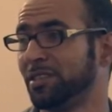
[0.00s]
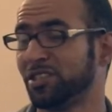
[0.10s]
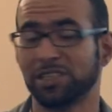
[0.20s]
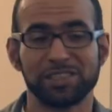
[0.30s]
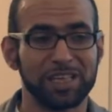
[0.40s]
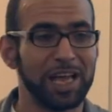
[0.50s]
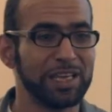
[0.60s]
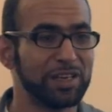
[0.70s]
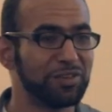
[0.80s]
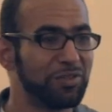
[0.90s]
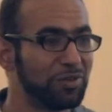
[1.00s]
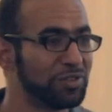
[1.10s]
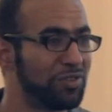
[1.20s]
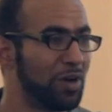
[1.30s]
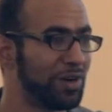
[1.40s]
She is dying in front
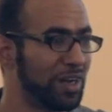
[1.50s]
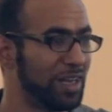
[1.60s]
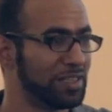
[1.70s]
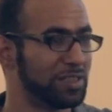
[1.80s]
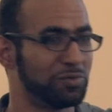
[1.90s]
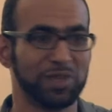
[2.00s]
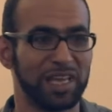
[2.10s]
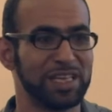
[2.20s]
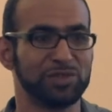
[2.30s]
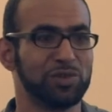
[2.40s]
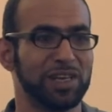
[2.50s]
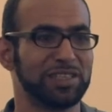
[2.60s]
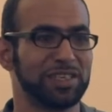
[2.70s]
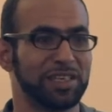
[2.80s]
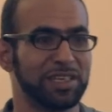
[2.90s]
of our eyes. We can't do
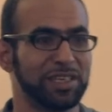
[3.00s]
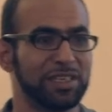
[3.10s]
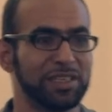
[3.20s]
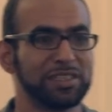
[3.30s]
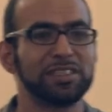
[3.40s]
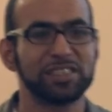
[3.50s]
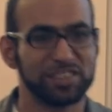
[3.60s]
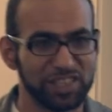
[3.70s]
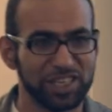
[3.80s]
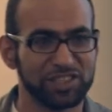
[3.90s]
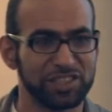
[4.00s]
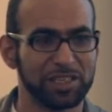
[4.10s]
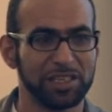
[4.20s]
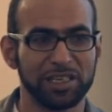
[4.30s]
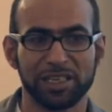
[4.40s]
anything. This is siege.
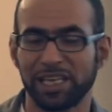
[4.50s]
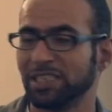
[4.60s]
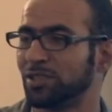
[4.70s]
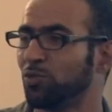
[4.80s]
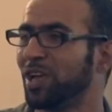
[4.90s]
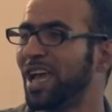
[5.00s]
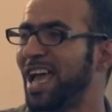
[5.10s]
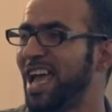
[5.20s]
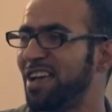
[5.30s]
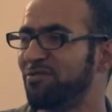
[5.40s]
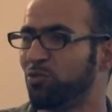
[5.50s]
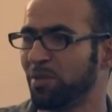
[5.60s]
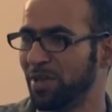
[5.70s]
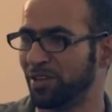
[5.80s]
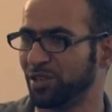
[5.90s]
Kids, we have
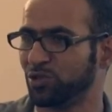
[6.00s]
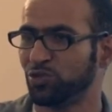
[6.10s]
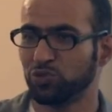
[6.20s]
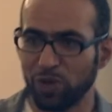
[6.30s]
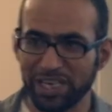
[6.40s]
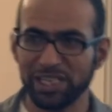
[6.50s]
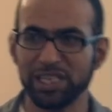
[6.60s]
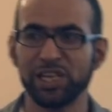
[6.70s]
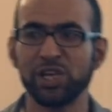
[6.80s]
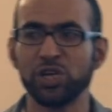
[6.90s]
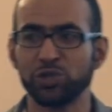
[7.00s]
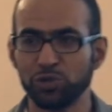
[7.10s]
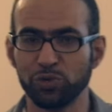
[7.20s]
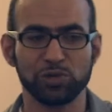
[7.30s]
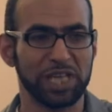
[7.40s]
women 20,
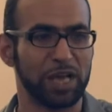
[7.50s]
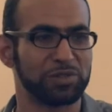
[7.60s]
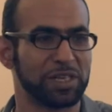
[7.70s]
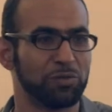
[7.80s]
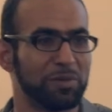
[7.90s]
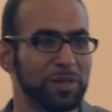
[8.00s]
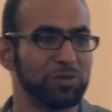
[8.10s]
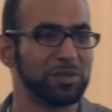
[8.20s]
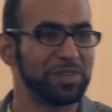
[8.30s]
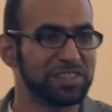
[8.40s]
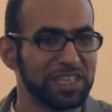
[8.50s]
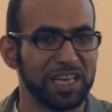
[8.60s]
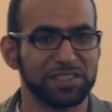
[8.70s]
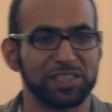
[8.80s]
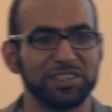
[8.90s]
2,000 women with breast
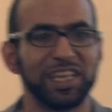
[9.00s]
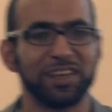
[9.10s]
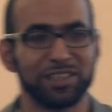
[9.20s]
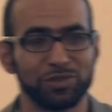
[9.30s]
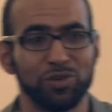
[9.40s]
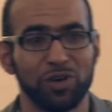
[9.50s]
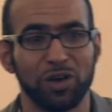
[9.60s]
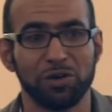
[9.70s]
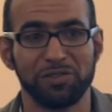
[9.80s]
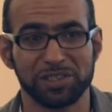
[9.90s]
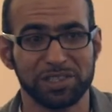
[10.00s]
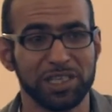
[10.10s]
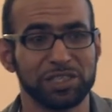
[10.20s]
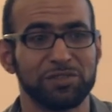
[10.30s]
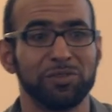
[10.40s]
cancer, they cannot go
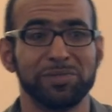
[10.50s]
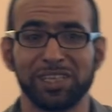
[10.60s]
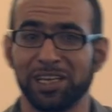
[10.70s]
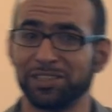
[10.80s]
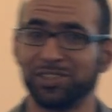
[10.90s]
overseas for medical